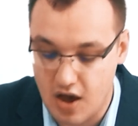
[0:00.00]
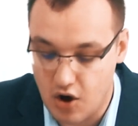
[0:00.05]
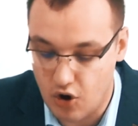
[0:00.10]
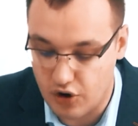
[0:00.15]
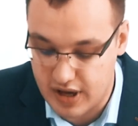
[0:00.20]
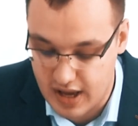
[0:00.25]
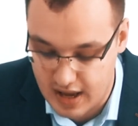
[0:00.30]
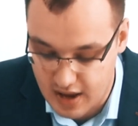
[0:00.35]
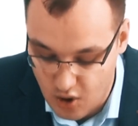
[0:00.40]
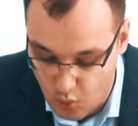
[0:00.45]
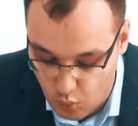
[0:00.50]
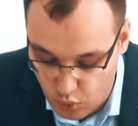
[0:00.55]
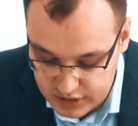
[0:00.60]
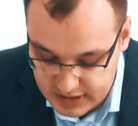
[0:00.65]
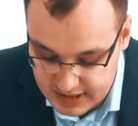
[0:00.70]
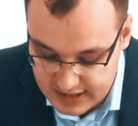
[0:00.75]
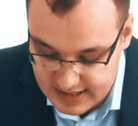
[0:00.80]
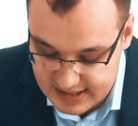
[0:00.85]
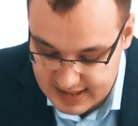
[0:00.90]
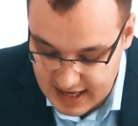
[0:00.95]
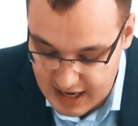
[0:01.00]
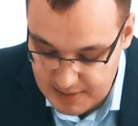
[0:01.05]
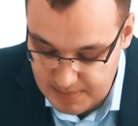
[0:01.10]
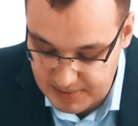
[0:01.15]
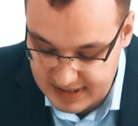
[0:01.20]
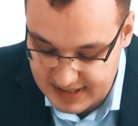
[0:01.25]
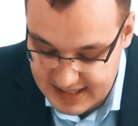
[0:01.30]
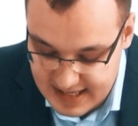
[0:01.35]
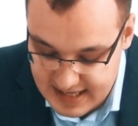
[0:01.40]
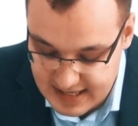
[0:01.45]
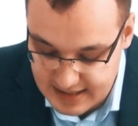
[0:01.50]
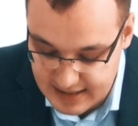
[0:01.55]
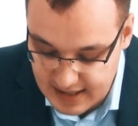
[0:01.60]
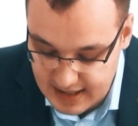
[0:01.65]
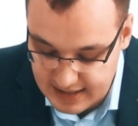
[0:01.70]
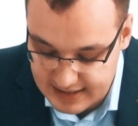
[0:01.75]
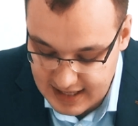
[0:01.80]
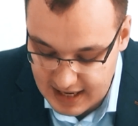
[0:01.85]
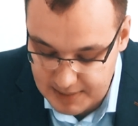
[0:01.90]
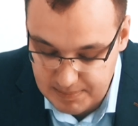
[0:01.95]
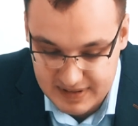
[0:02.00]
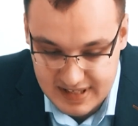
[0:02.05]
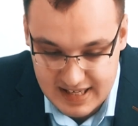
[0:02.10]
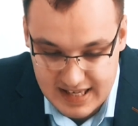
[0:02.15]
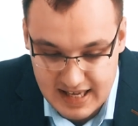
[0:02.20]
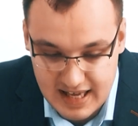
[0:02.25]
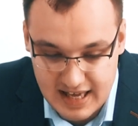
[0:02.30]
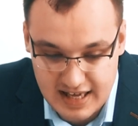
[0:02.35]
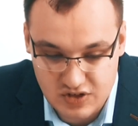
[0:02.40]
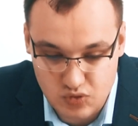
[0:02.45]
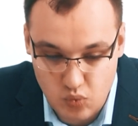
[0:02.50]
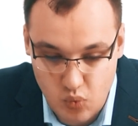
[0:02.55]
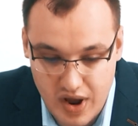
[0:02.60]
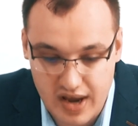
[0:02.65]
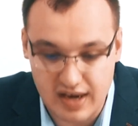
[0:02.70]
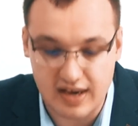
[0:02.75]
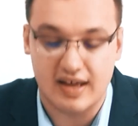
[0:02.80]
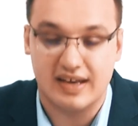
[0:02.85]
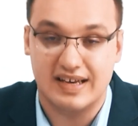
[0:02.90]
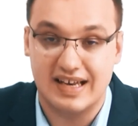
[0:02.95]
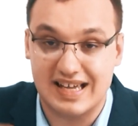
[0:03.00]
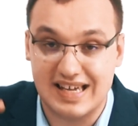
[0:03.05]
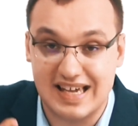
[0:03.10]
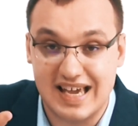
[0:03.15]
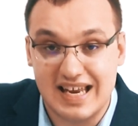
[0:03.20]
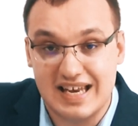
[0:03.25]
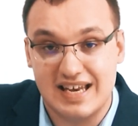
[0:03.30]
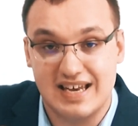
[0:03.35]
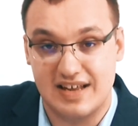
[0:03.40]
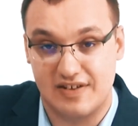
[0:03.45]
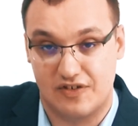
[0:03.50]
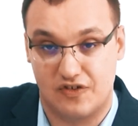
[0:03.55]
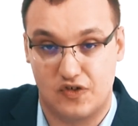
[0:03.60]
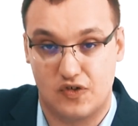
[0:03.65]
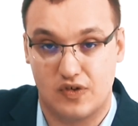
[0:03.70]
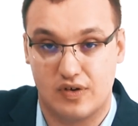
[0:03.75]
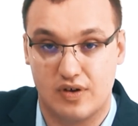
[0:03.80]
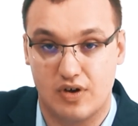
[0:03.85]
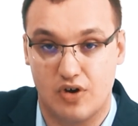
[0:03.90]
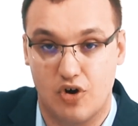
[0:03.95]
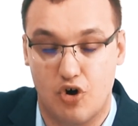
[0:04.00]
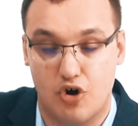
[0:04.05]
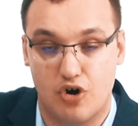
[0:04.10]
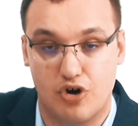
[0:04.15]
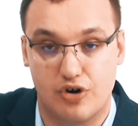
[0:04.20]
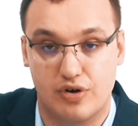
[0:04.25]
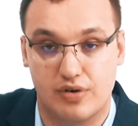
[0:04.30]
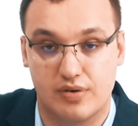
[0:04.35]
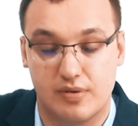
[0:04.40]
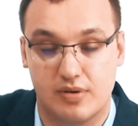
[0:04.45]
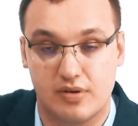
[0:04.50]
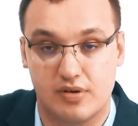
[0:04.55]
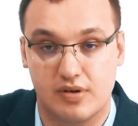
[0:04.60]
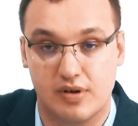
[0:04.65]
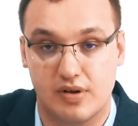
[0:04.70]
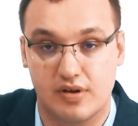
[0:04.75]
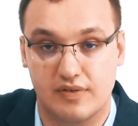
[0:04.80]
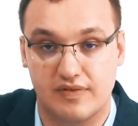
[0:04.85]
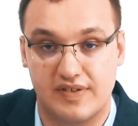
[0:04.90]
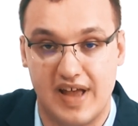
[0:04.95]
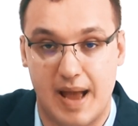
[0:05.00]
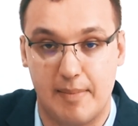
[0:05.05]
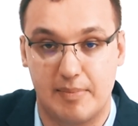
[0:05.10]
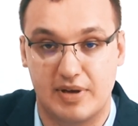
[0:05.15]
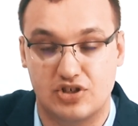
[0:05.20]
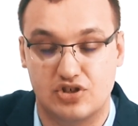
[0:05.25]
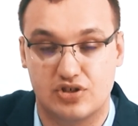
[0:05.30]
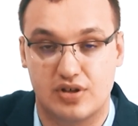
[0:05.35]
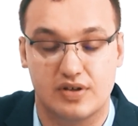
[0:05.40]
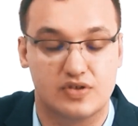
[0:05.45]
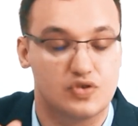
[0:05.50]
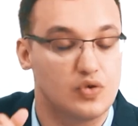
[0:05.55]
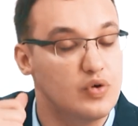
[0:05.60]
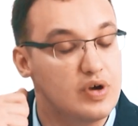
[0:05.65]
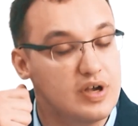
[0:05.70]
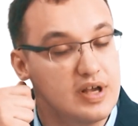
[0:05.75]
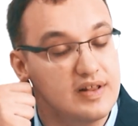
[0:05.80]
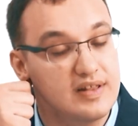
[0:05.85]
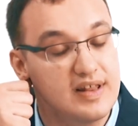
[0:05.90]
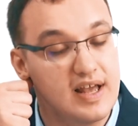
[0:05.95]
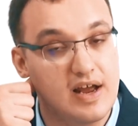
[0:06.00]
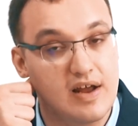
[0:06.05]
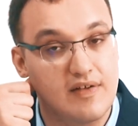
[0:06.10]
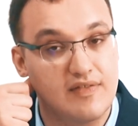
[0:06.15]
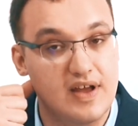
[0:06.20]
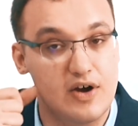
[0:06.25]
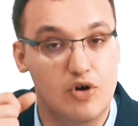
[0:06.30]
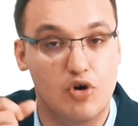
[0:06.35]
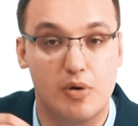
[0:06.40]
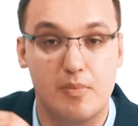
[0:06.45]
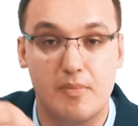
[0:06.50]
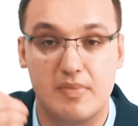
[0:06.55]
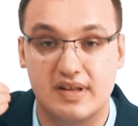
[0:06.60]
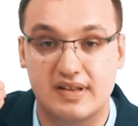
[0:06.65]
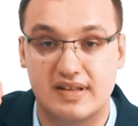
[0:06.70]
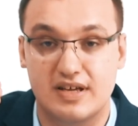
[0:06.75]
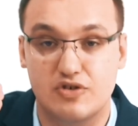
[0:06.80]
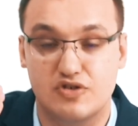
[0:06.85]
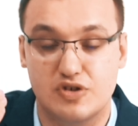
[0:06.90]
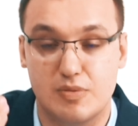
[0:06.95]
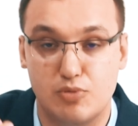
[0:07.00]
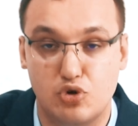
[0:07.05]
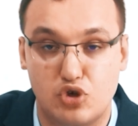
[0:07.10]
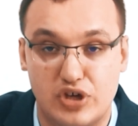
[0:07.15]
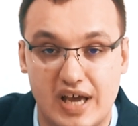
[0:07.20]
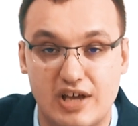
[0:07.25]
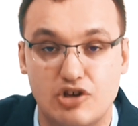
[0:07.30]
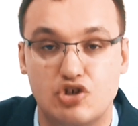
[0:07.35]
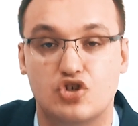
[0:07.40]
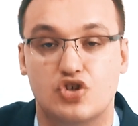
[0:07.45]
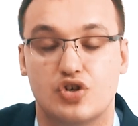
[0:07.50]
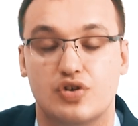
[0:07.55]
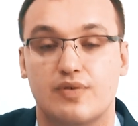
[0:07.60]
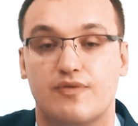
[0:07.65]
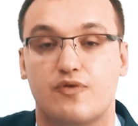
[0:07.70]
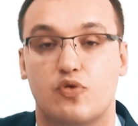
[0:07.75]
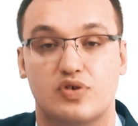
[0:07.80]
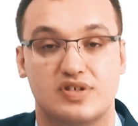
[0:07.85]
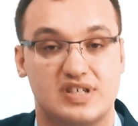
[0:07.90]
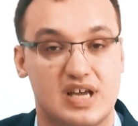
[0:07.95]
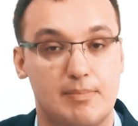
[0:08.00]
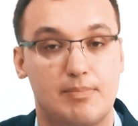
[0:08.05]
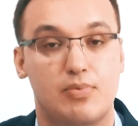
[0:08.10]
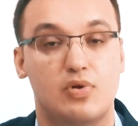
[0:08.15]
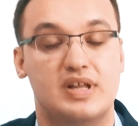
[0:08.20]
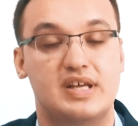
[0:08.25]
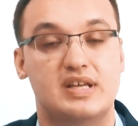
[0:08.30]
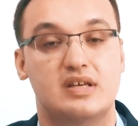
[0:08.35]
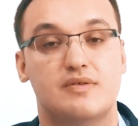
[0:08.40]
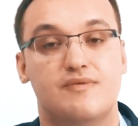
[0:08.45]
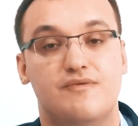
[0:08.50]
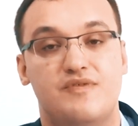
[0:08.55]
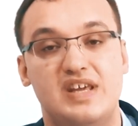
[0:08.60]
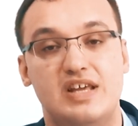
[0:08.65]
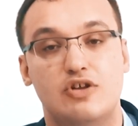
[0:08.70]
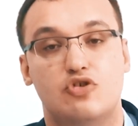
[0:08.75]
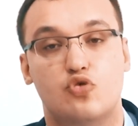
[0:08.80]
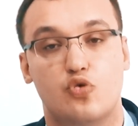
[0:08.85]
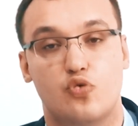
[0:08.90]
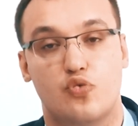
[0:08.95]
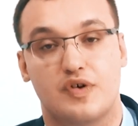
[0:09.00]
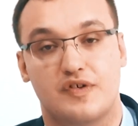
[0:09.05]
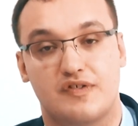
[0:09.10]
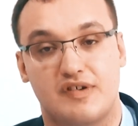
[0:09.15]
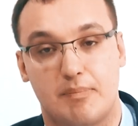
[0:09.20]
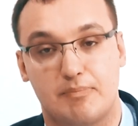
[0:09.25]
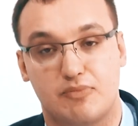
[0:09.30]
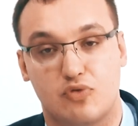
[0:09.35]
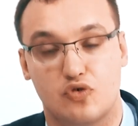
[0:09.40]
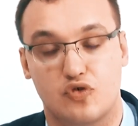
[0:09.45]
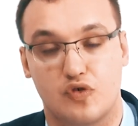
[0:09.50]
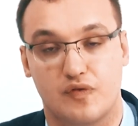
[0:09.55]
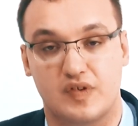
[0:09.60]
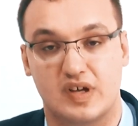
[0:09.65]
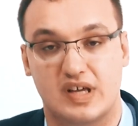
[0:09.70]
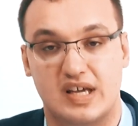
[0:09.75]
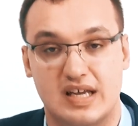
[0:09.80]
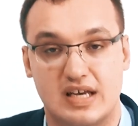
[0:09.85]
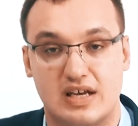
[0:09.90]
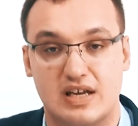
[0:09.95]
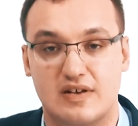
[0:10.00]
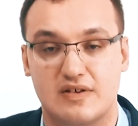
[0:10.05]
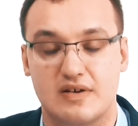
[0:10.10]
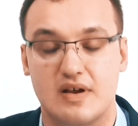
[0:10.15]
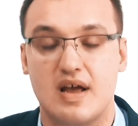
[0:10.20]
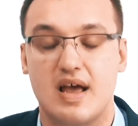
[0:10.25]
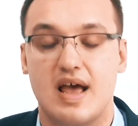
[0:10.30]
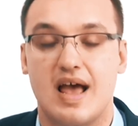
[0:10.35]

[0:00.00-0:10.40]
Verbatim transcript: Okay, what is type D? Type D is when the kidneys are damaged. So there, there are, there's a mutation, for example, in the V2 receptors of the kidneys,